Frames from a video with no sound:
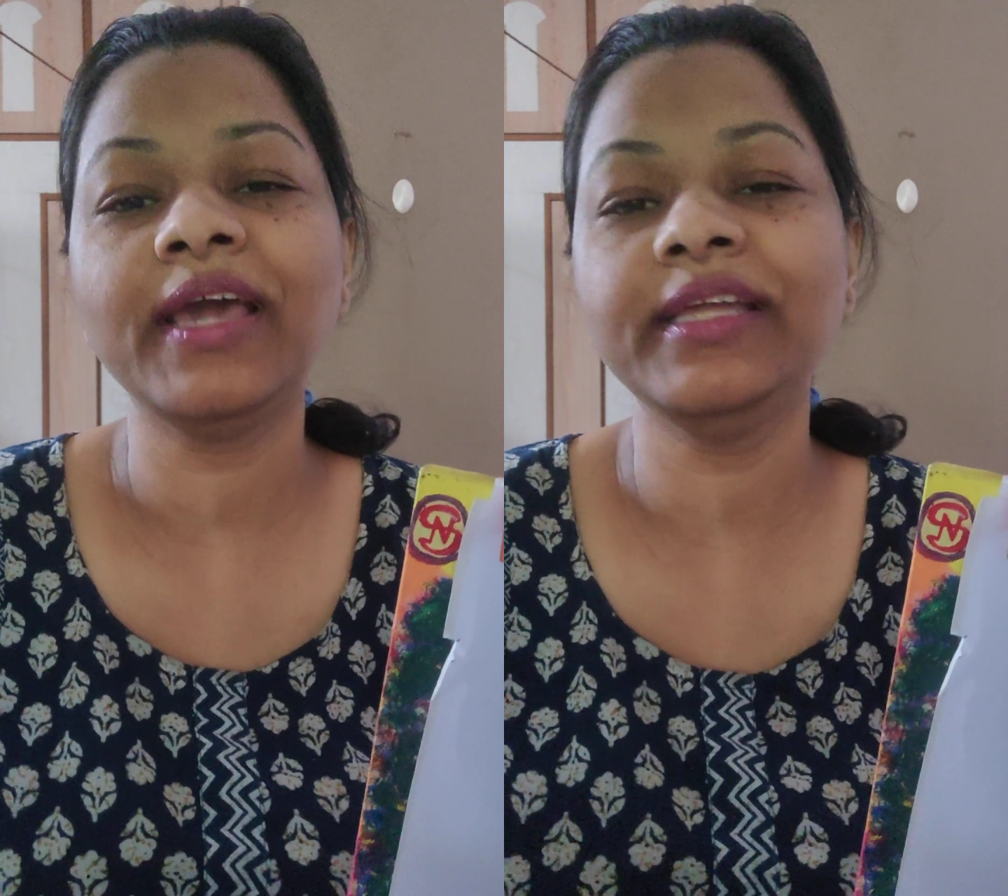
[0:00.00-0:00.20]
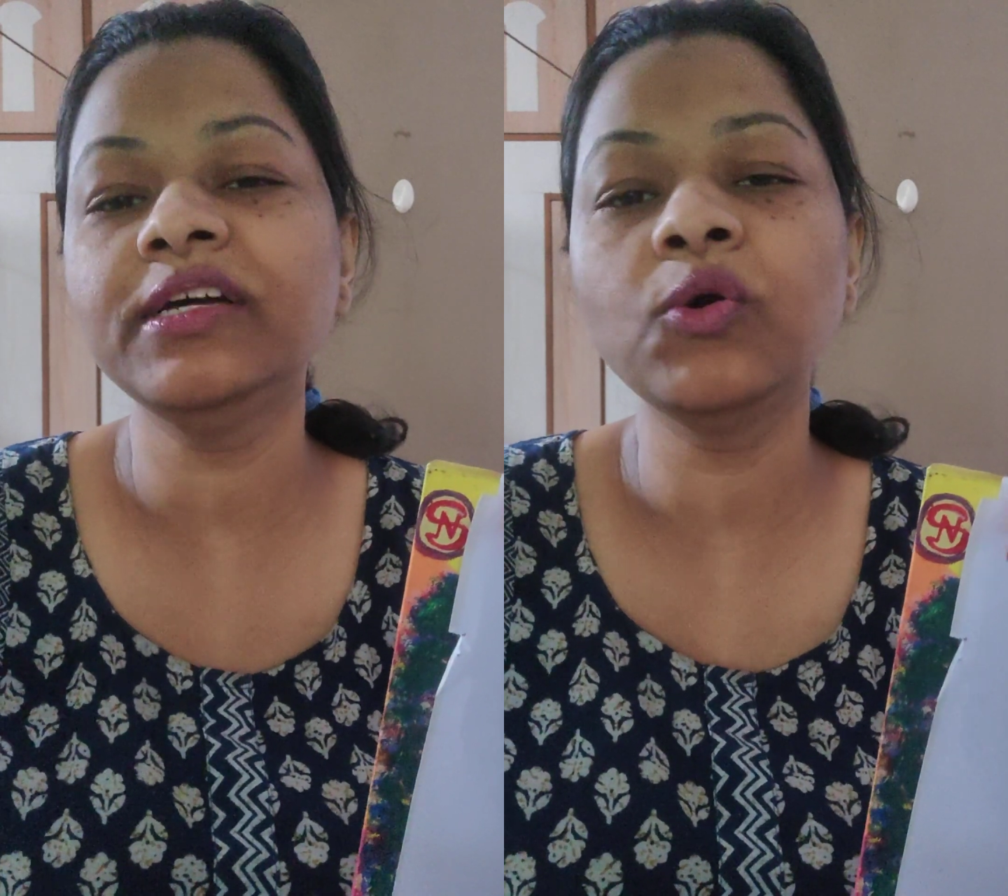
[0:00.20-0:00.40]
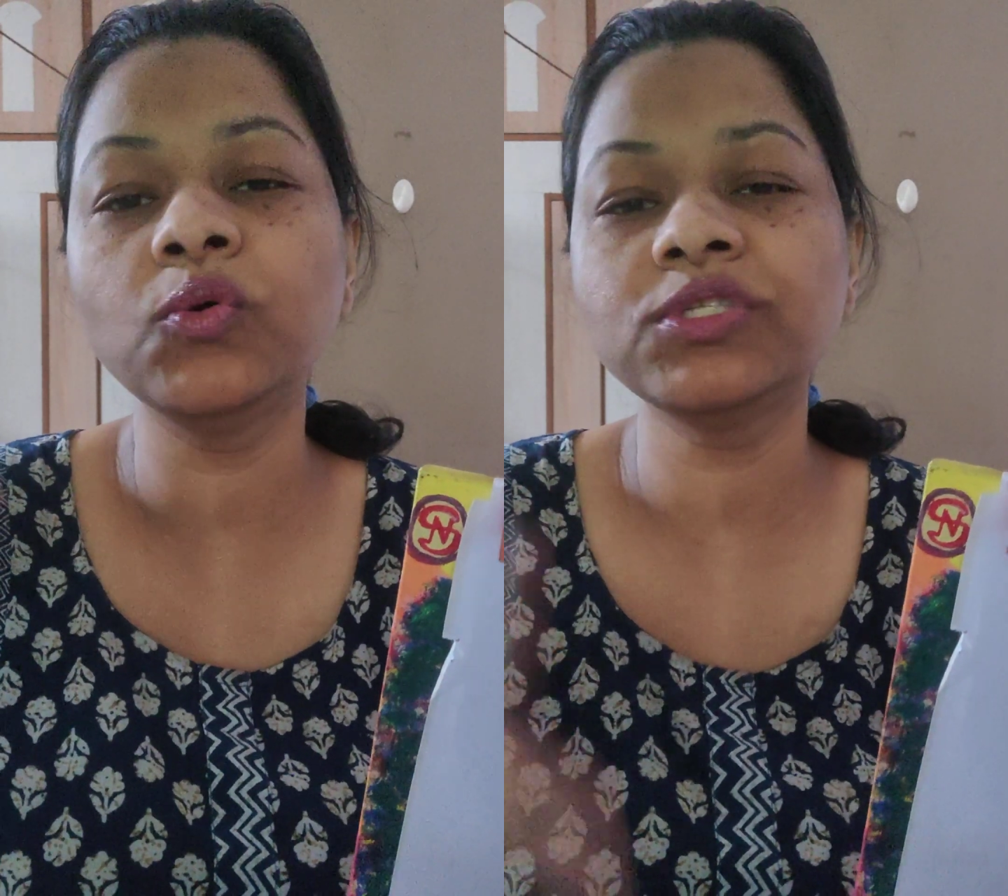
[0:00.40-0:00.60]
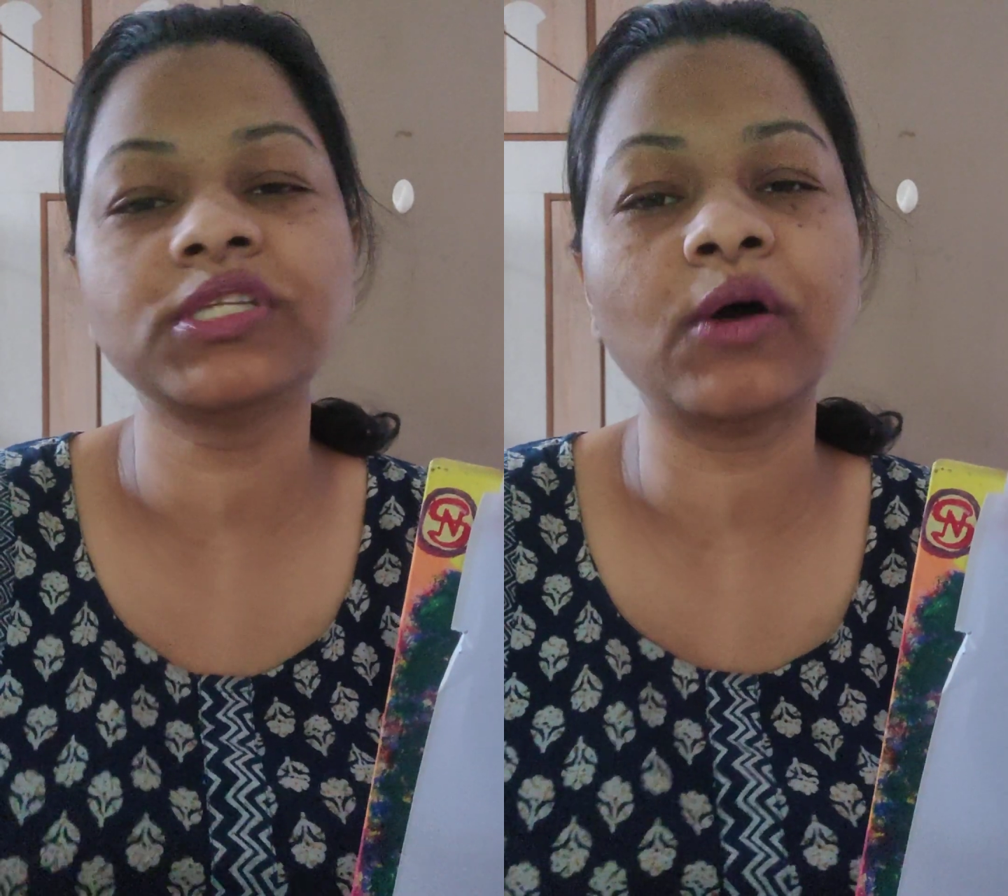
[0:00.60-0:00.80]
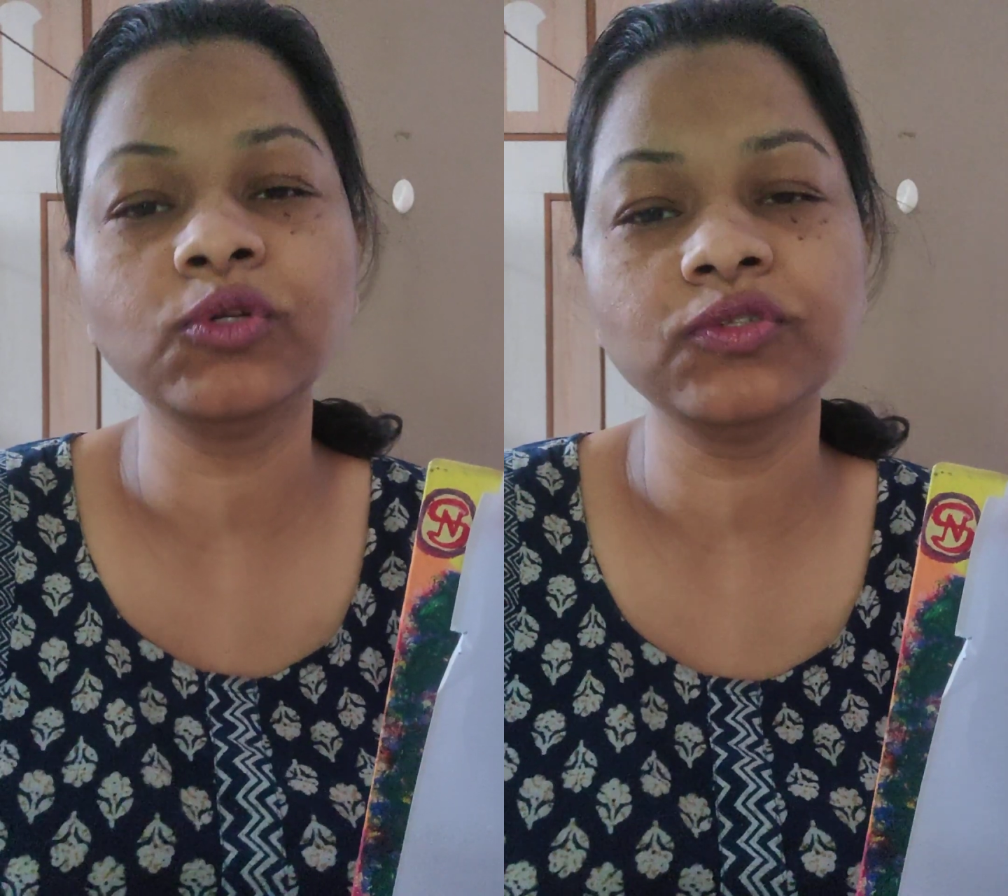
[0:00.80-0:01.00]
either goes
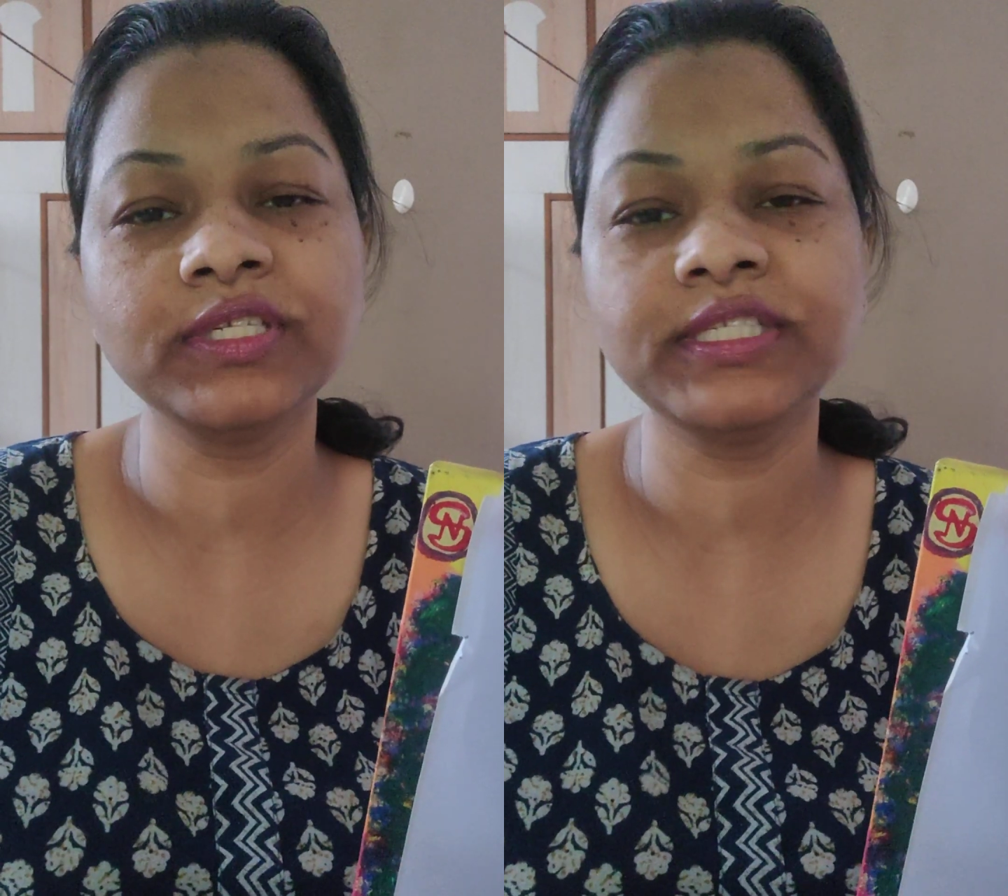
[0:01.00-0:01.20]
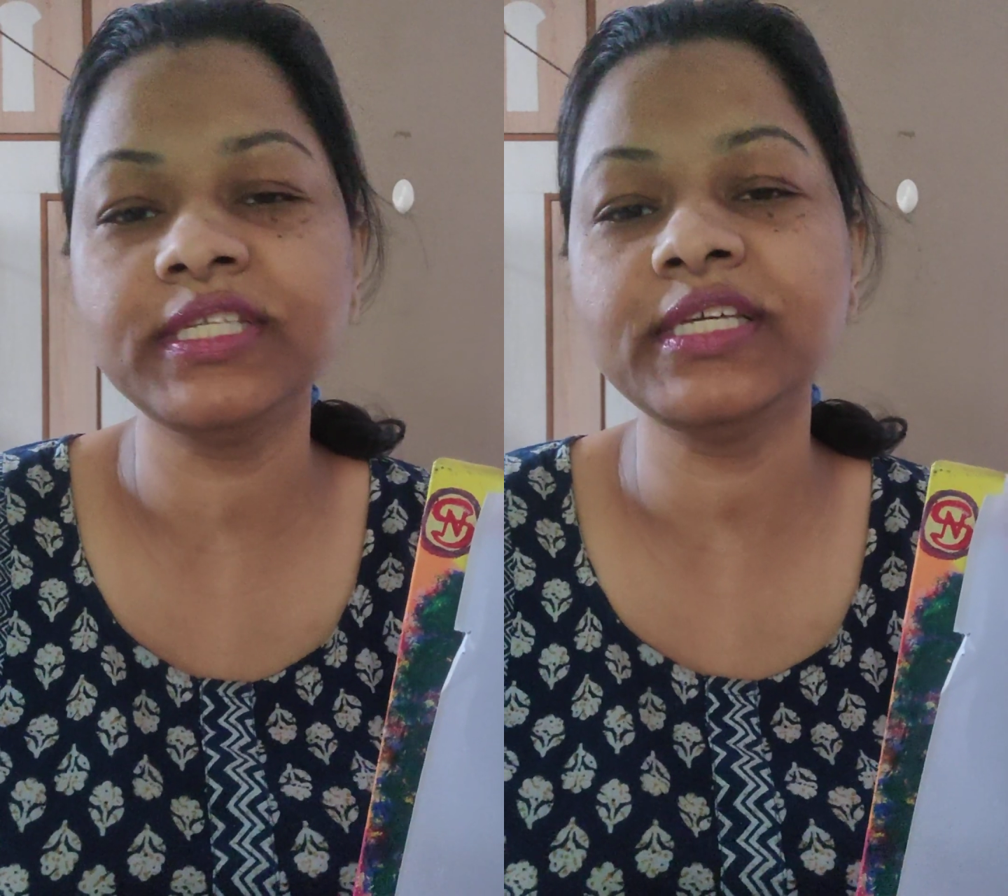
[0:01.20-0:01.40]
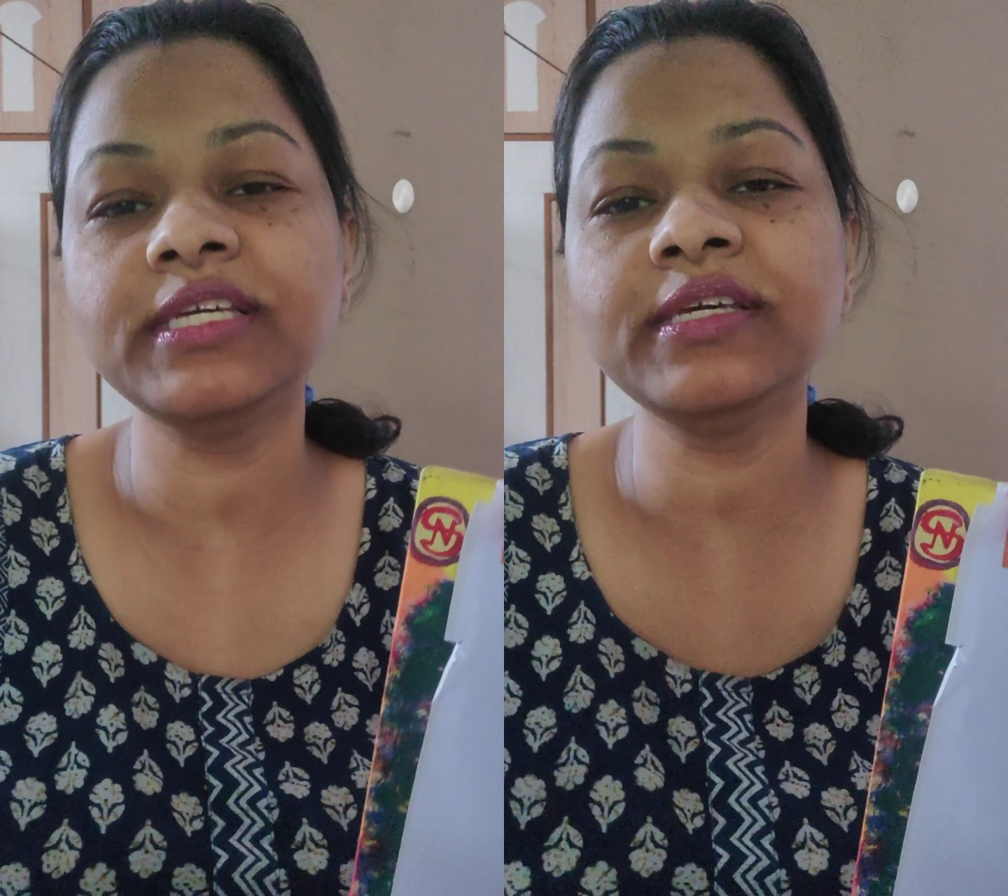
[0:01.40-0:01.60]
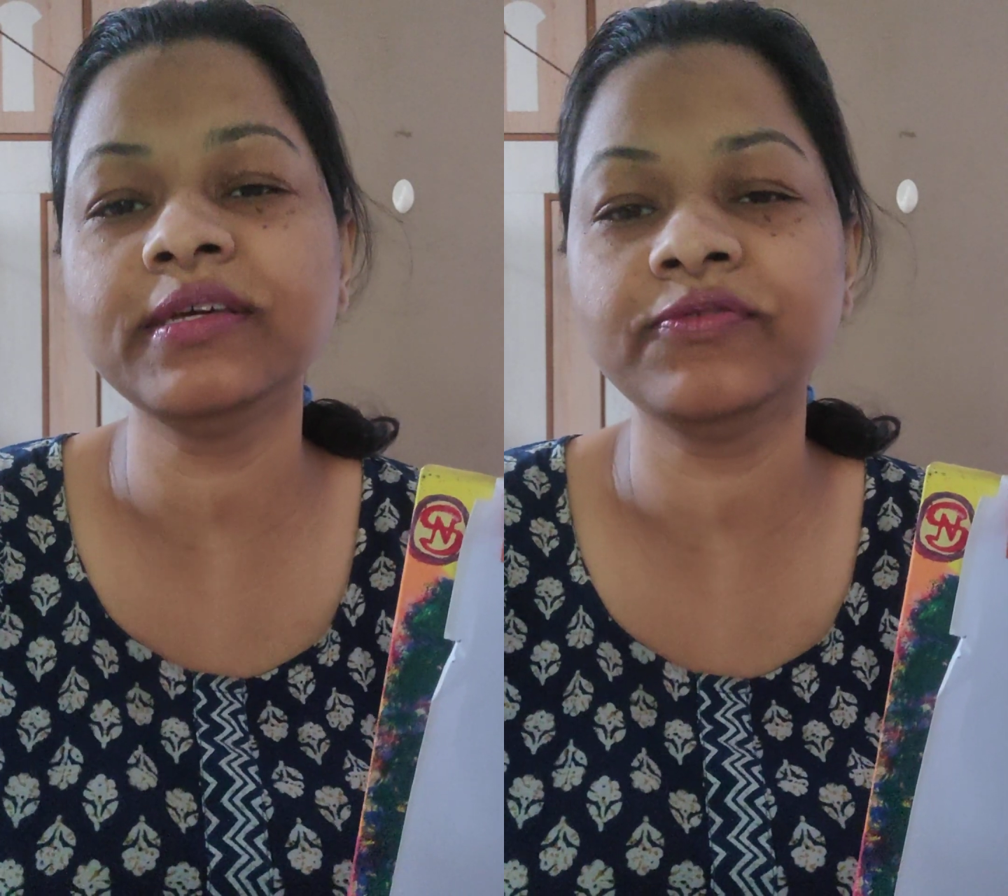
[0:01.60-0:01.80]
down to the sea